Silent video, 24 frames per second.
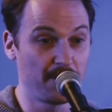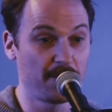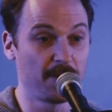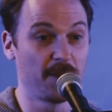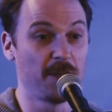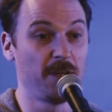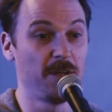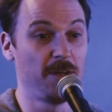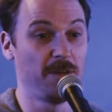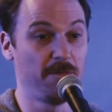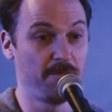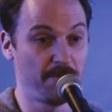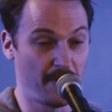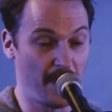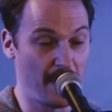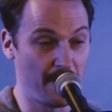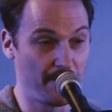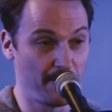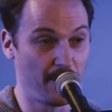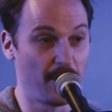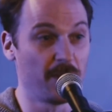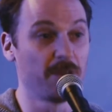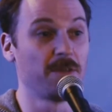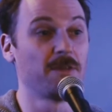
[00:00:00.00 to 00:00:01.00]
3
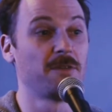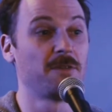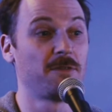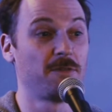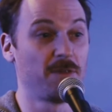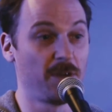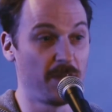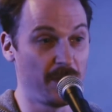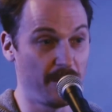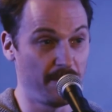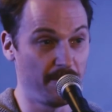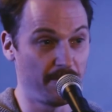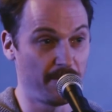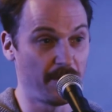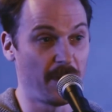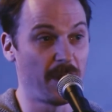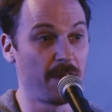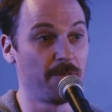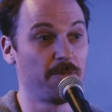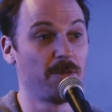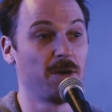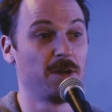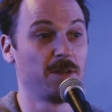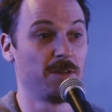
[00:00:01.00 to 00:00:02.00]
5 1 3
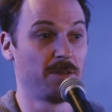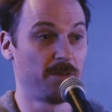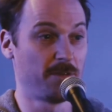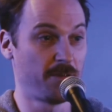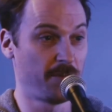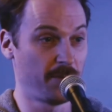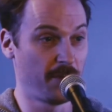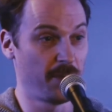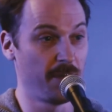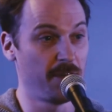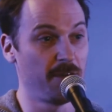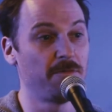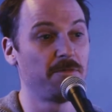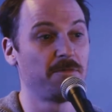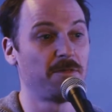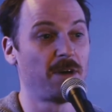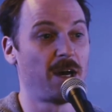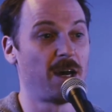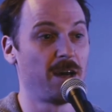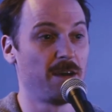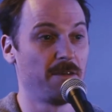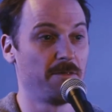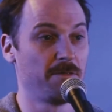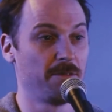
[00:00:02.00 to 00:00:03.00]
5 1 3
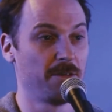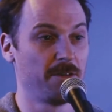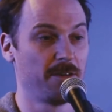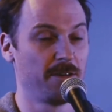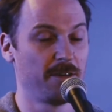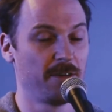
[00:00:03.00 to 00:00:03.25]
5.